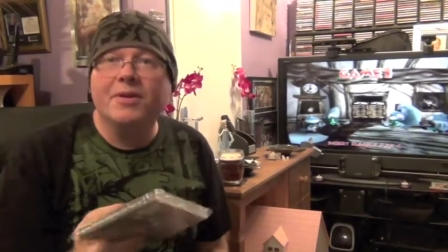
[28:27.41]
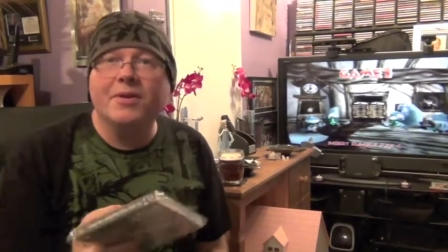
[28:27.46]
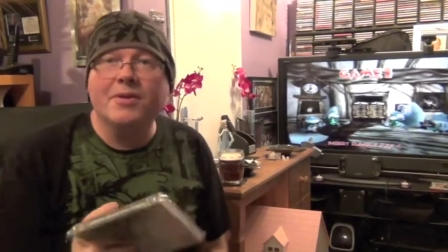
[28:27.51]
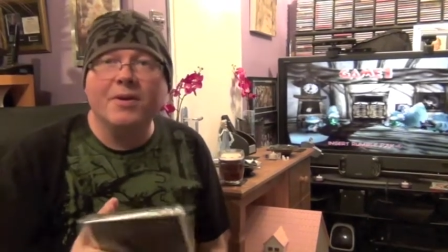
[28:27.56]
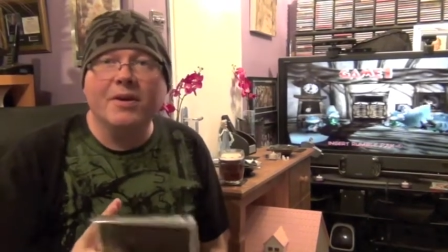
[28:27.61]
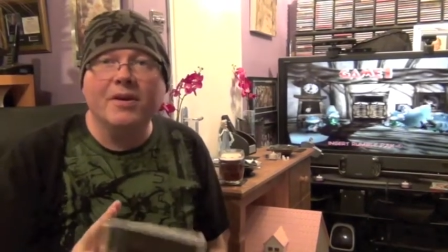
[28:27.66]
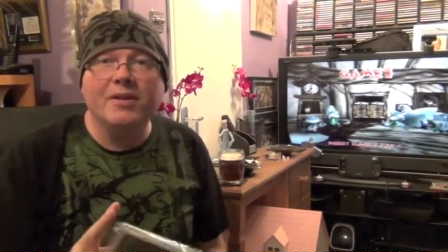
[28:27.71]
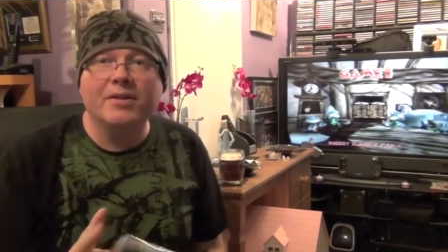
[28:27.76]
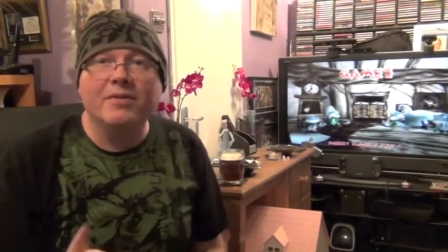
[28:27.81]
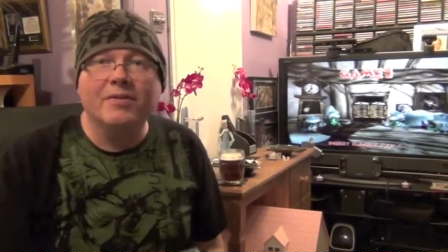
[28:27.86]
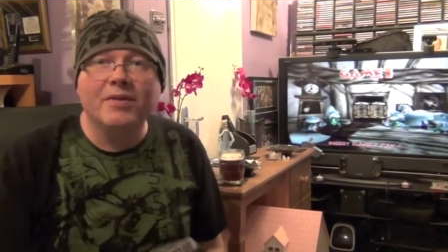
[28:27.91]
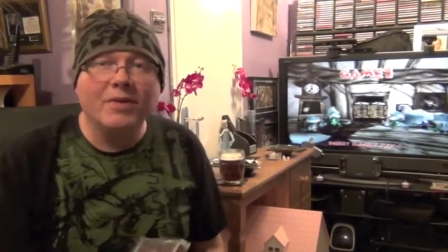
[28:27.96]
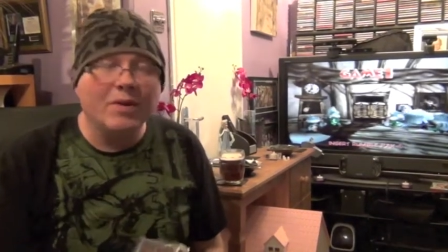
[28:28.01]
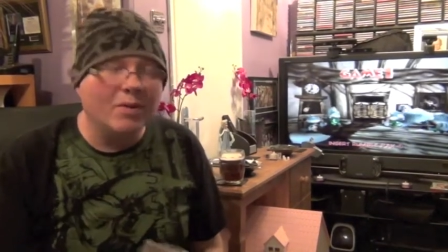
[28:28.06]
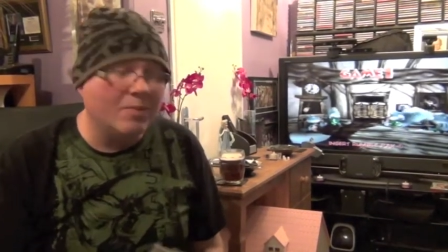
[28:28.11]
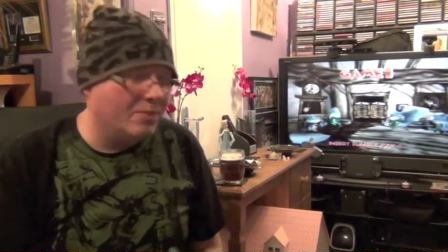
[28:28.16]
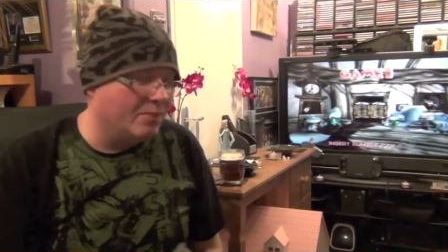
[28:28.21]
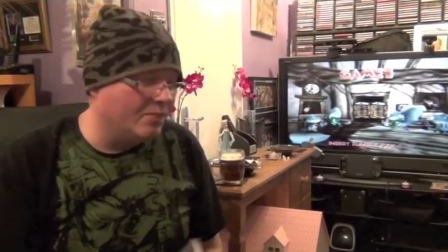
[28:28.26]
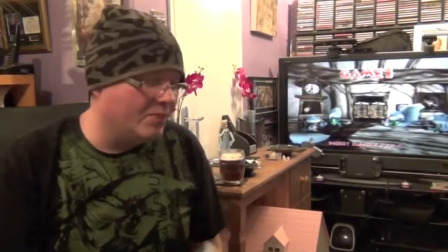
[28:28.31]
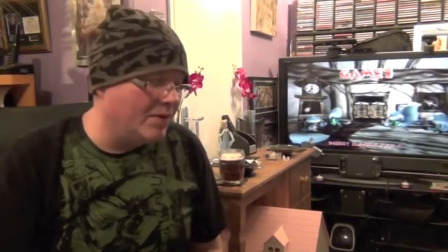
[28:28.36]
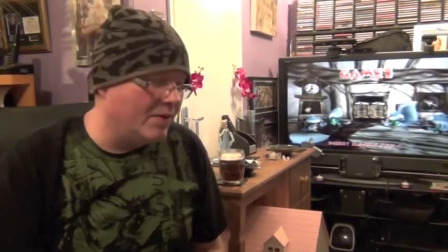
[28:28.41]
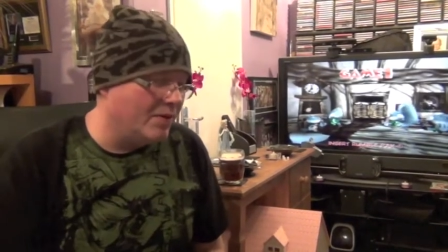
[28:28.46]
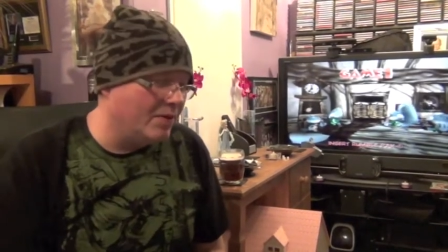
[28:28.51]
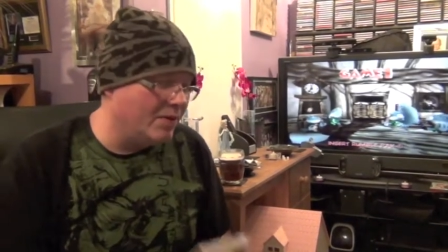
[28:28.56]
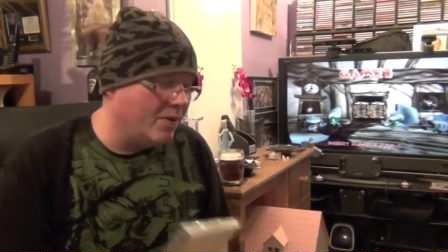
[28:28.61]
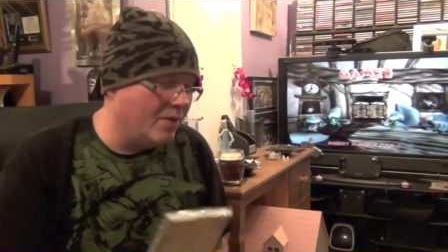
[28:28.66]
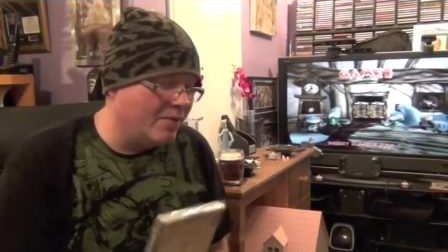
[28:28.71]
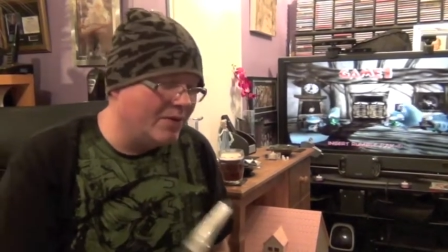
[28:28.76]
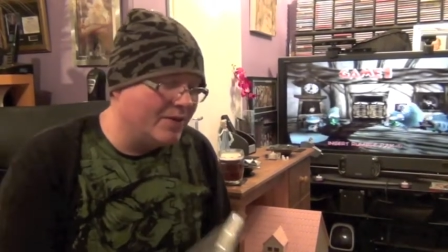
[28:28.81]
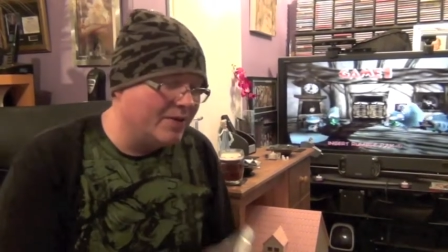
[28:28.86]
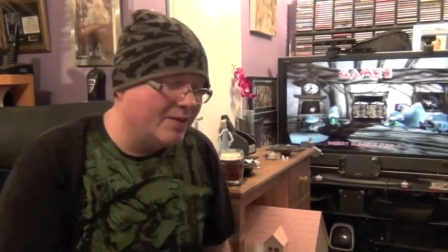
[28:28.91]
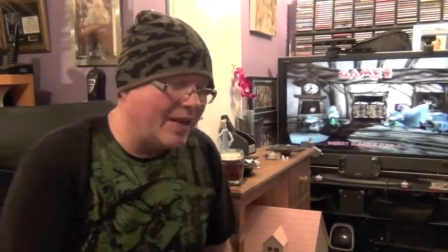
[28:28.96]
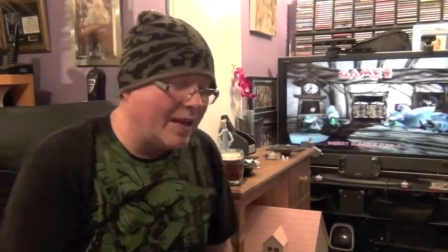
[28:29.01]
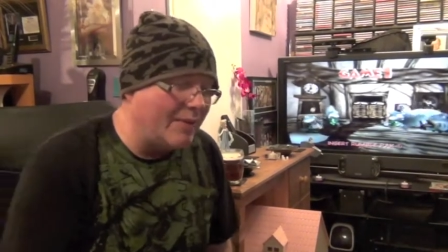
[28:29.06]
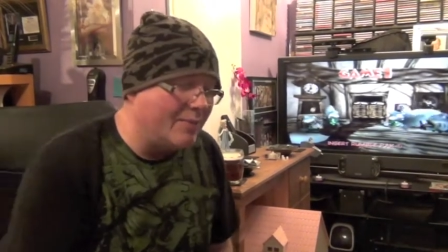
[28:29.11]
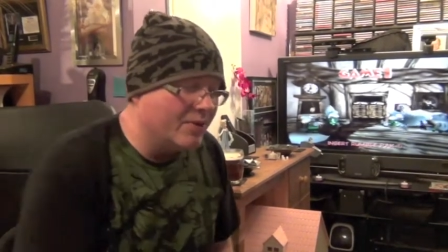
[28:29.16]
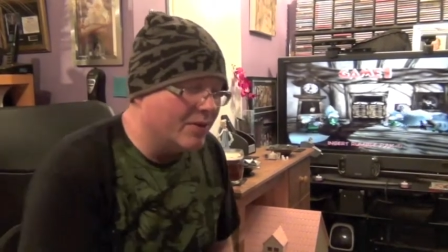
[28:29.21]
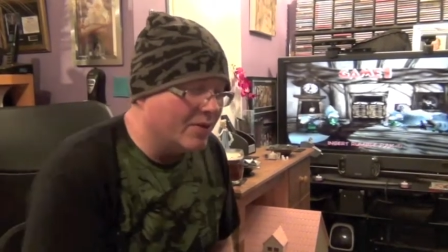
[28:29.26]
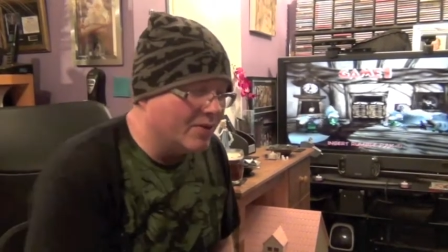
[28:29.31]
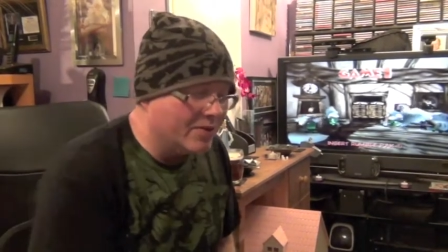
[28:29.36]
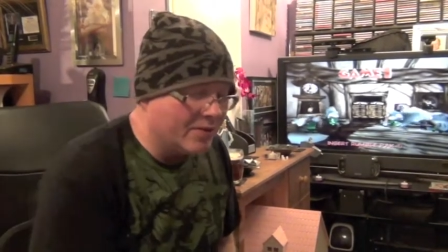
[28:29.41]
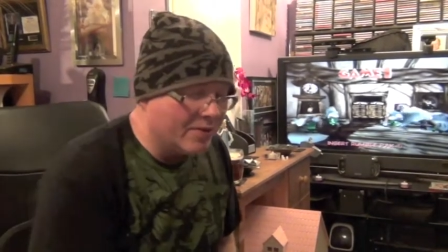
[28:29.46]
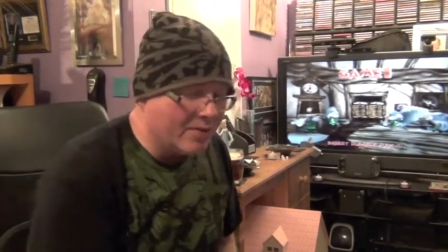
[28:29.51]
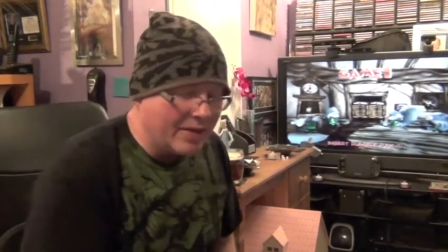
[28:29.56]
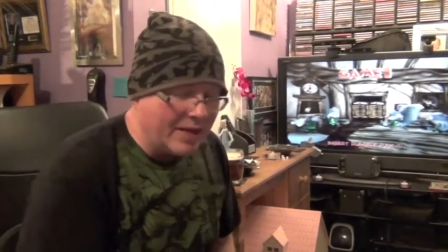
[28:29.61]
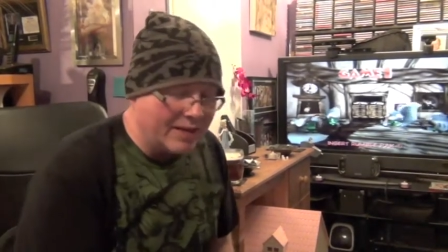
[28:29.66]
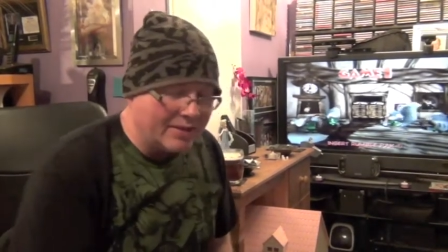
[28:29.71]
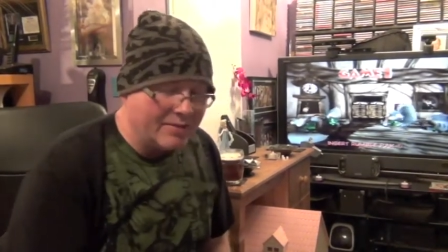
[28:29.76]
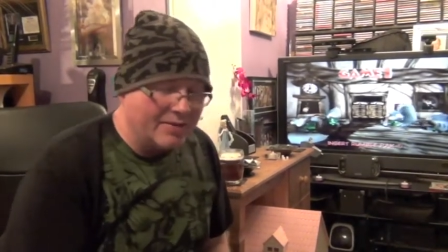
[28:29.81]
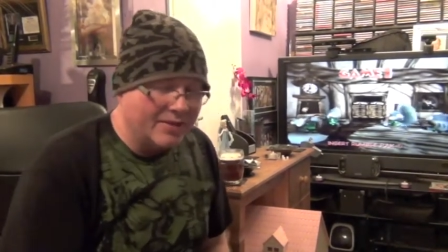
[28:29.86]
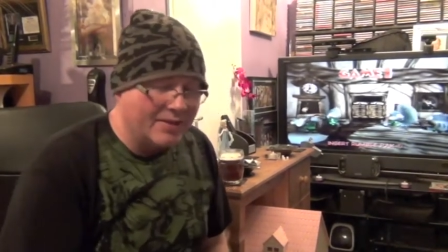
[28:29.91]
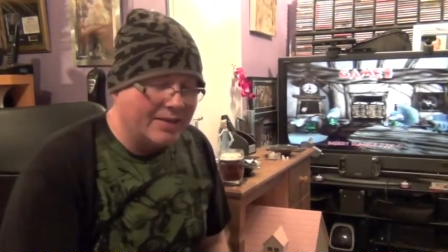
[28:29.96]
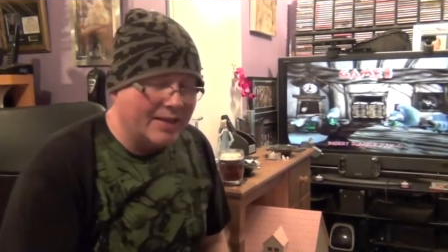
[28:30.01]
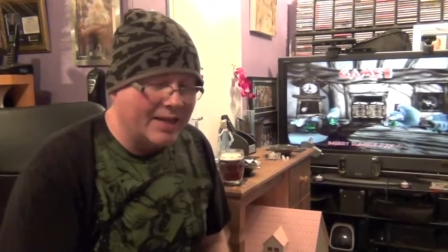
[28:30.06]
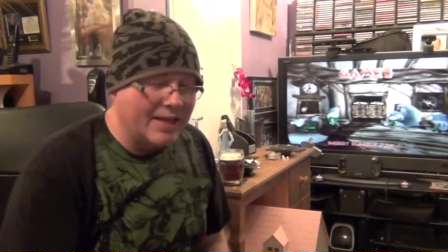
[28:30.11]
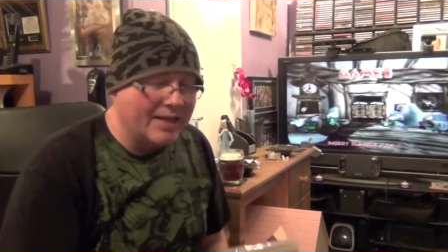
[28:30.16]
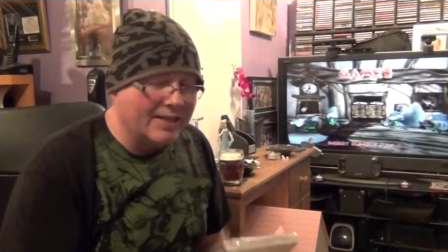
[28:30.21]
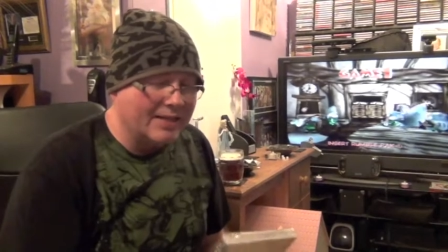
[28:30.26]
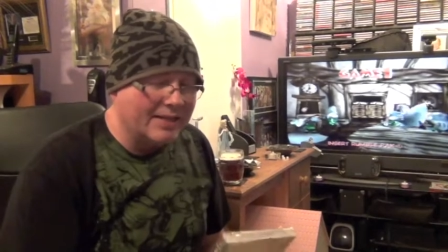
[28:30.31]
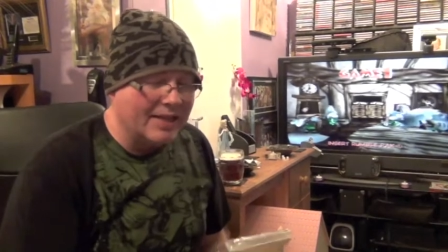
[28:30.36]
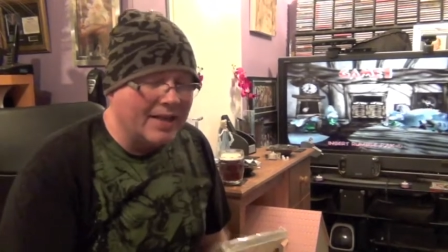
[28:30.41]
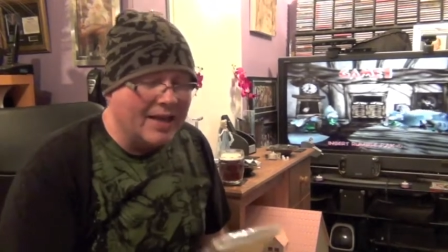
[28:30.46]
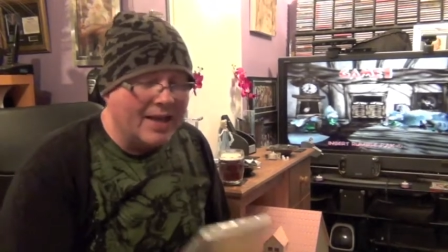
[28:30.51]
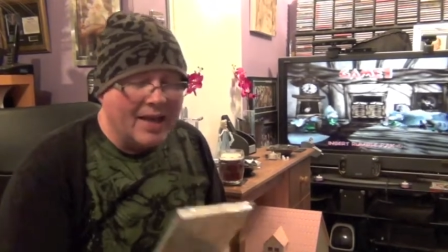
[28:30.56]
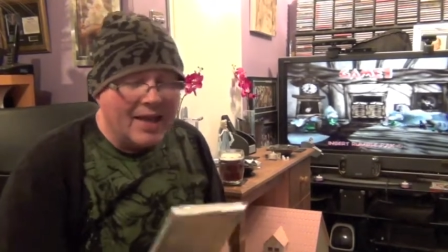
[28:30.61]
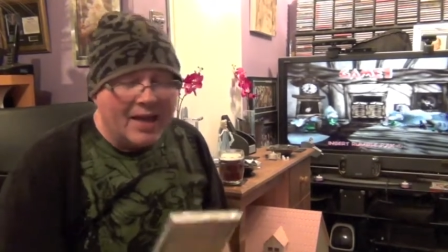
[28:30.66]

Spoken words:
You guys, if you've got a lot of these game shows do get to the States.